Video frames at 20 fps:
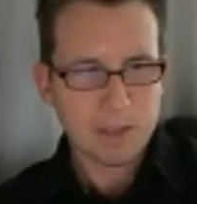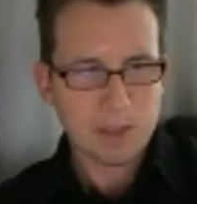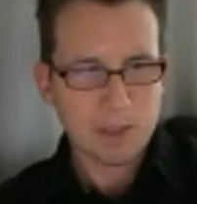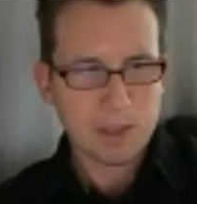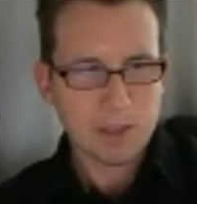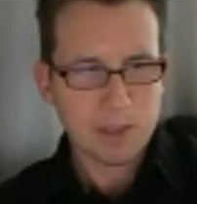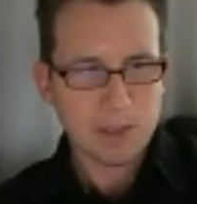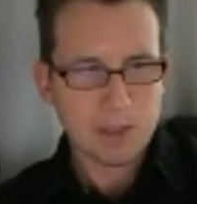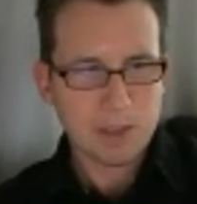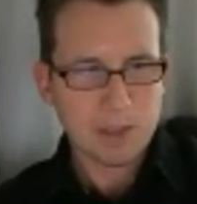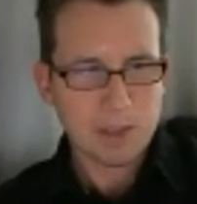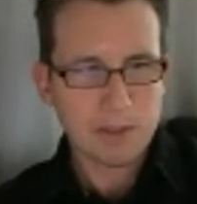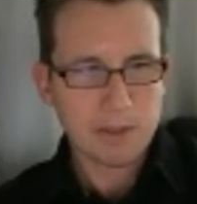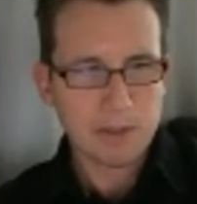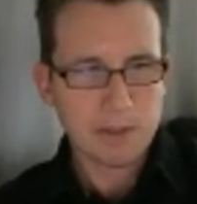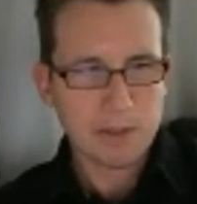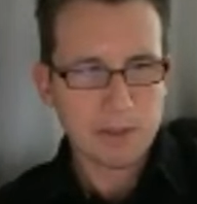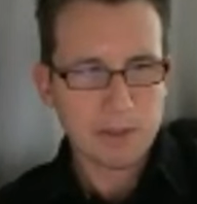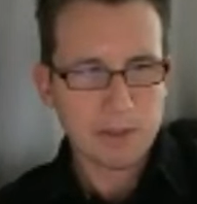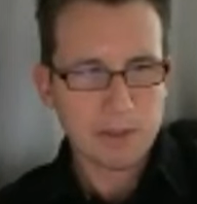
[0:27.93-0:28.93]
Google.
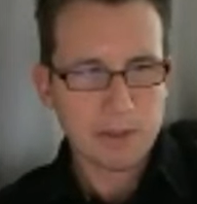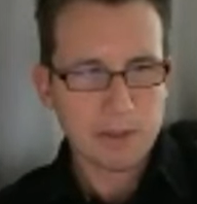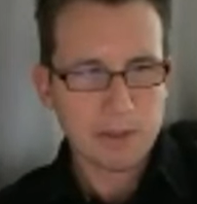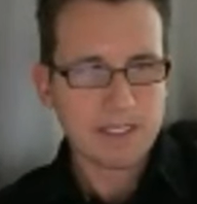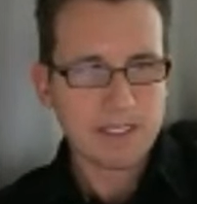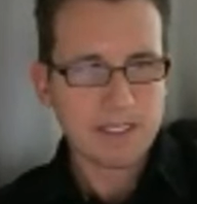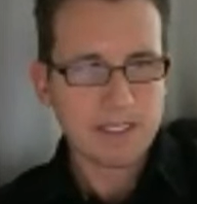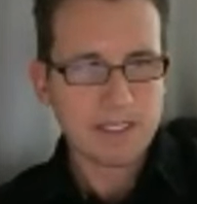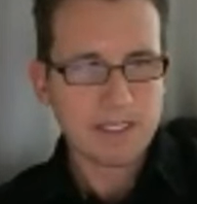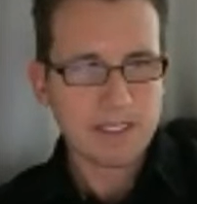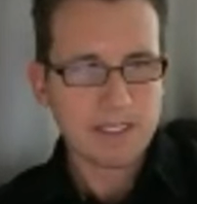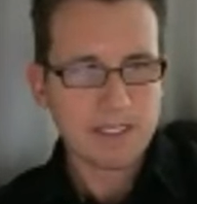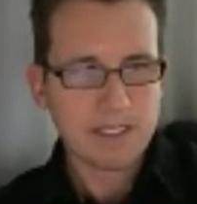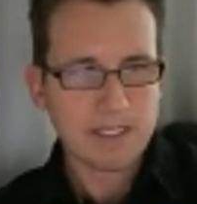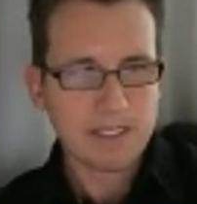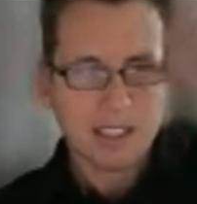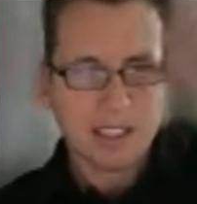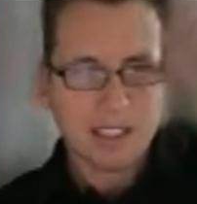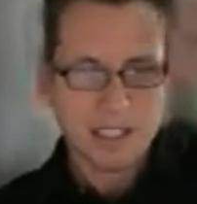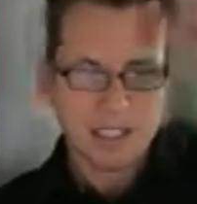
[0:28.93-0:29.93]

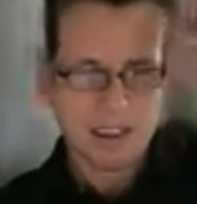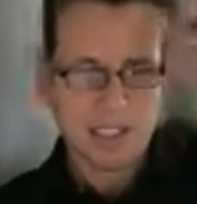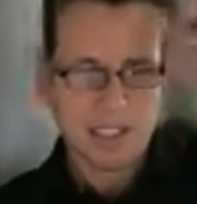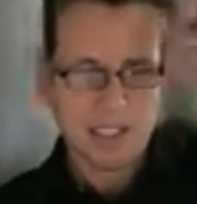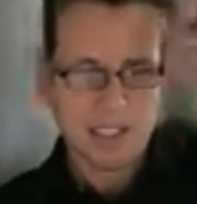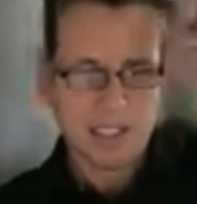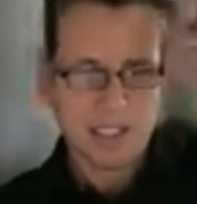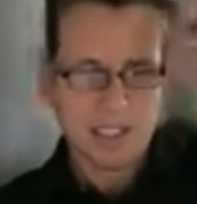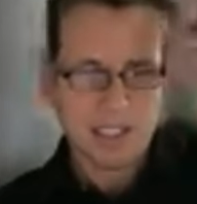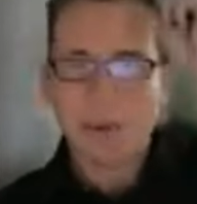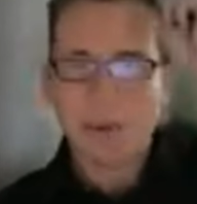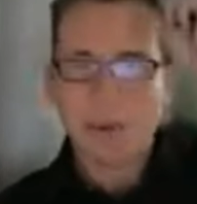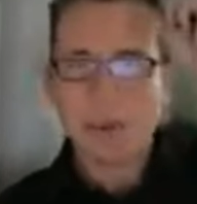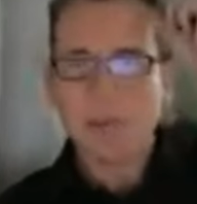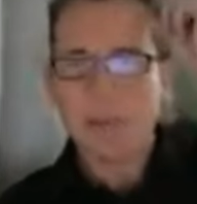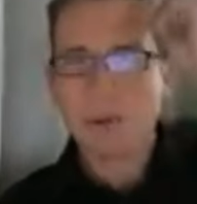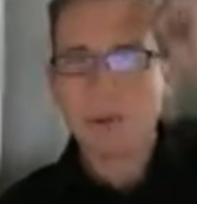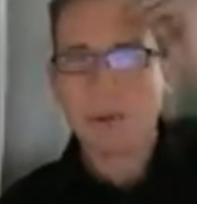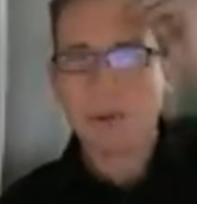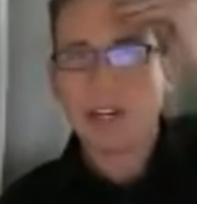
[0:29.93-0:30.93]
All right, and for
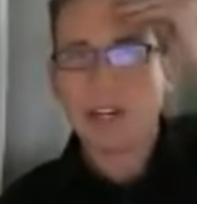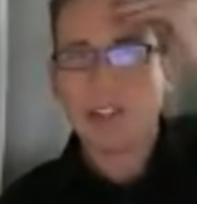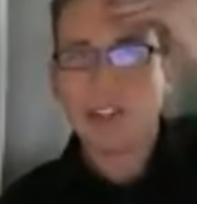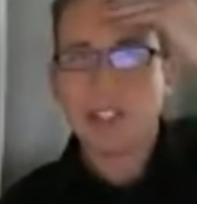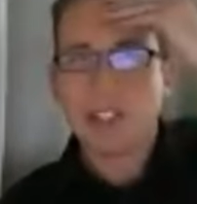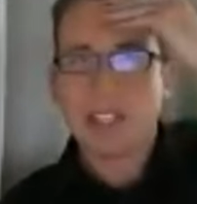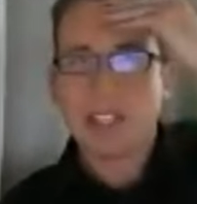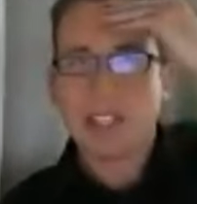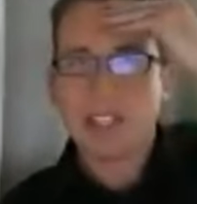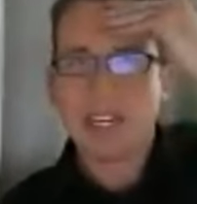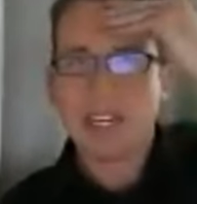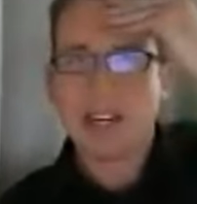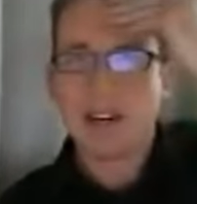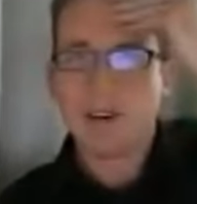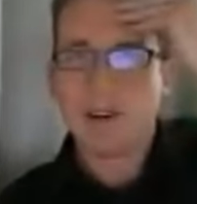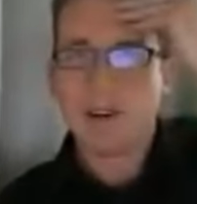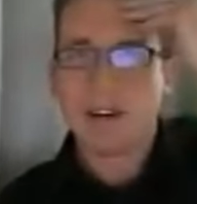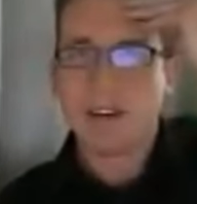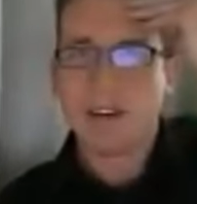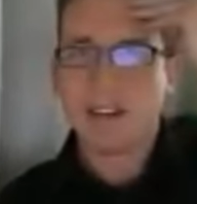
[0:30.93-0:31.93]
everyone watching now
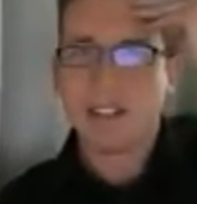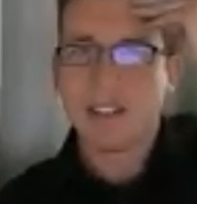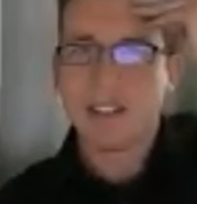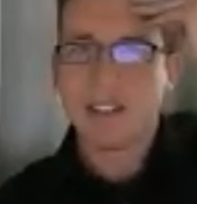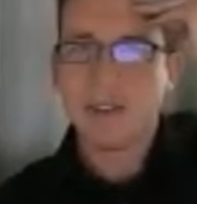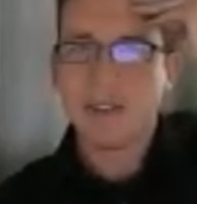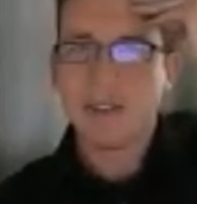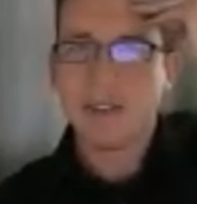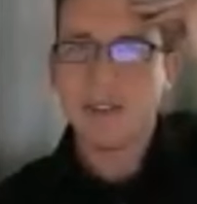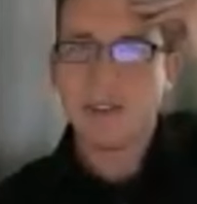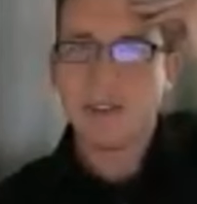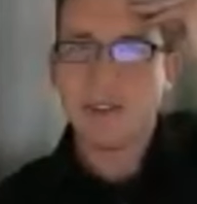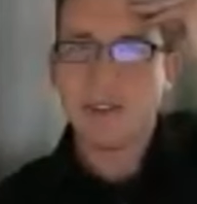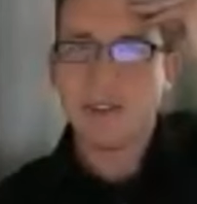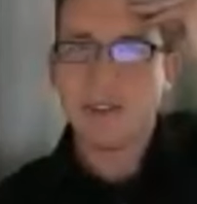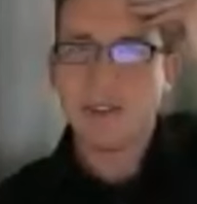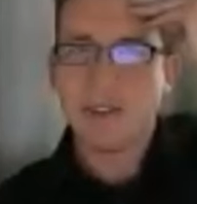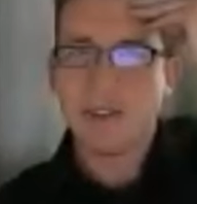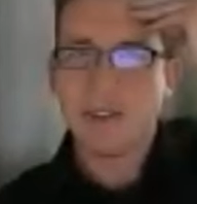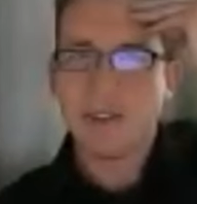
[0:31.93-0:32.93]
on
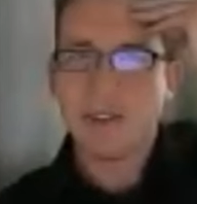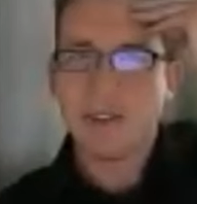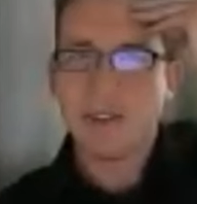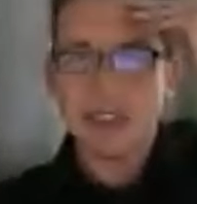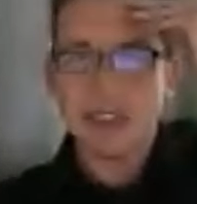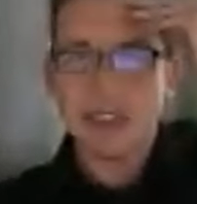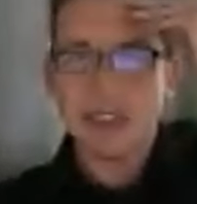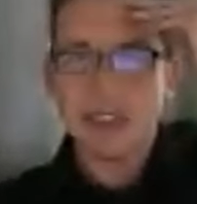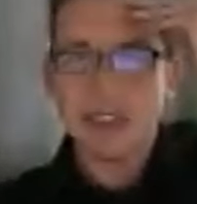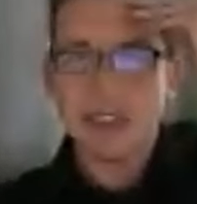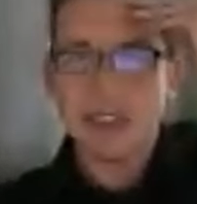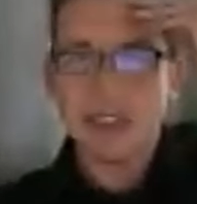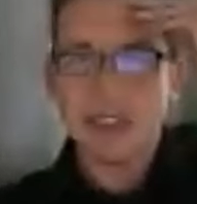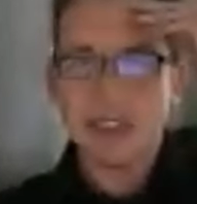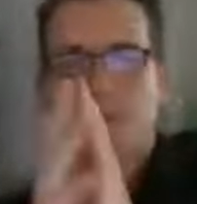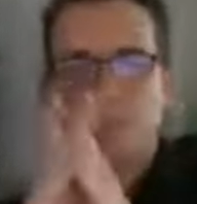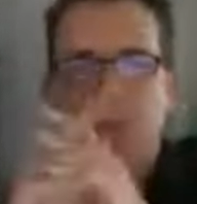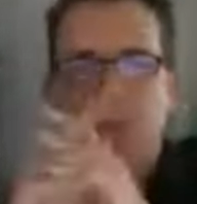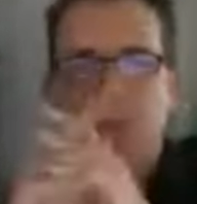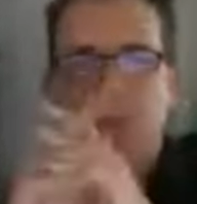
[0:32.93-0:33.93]
YouTube,
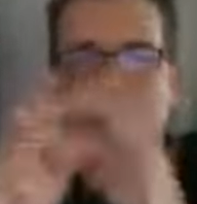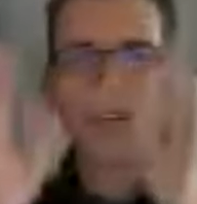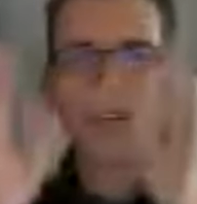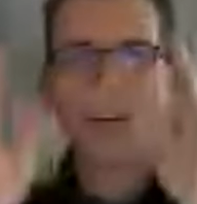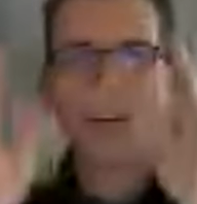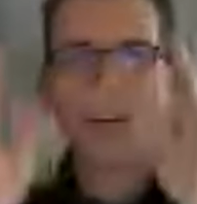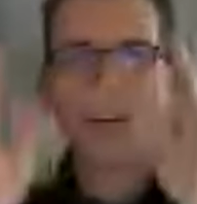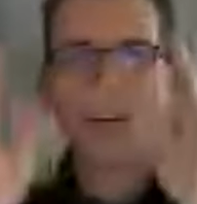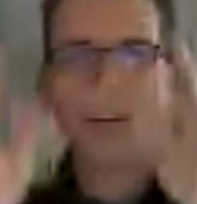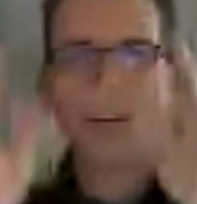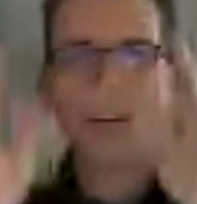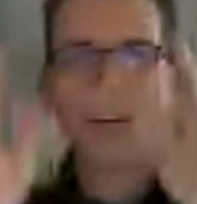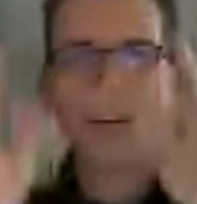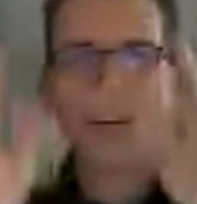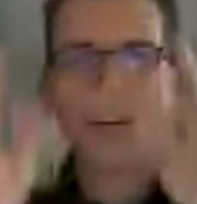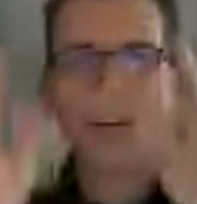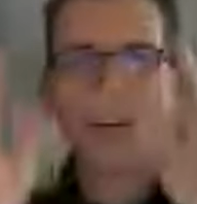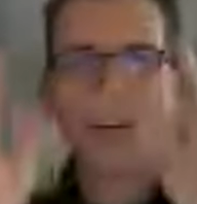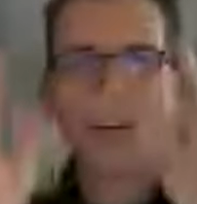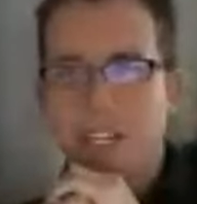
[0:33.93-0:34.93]
welcome to the always
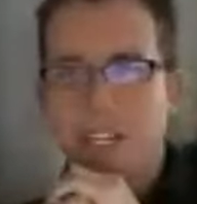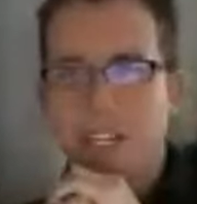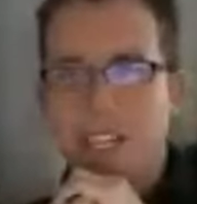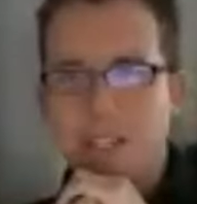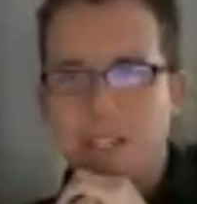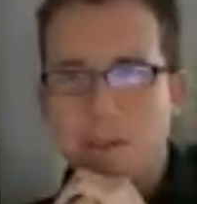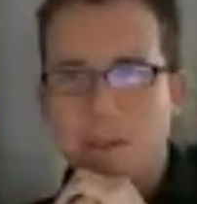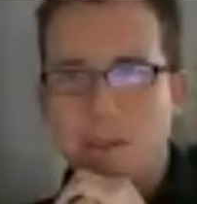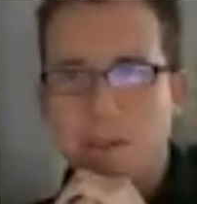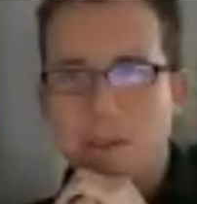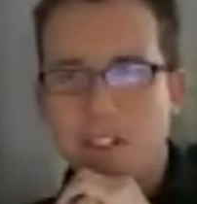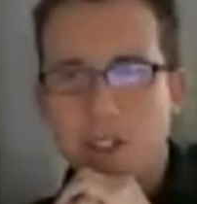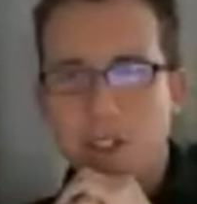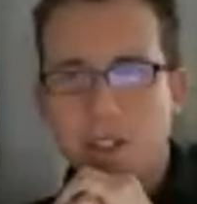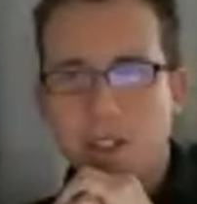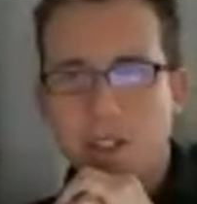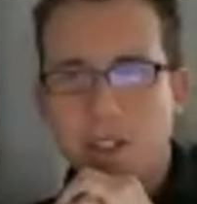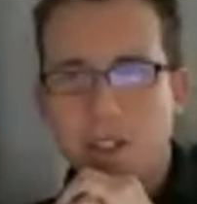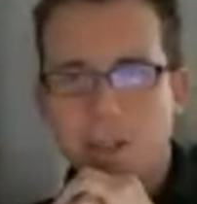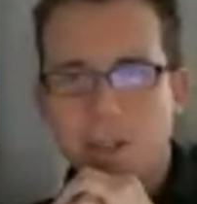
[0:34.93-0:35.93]
titillating
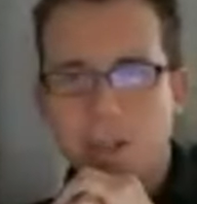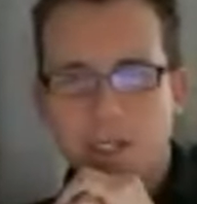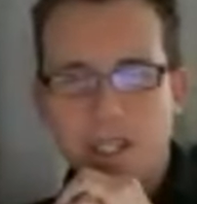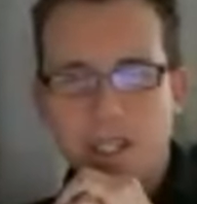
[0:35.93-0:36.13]
pre-show.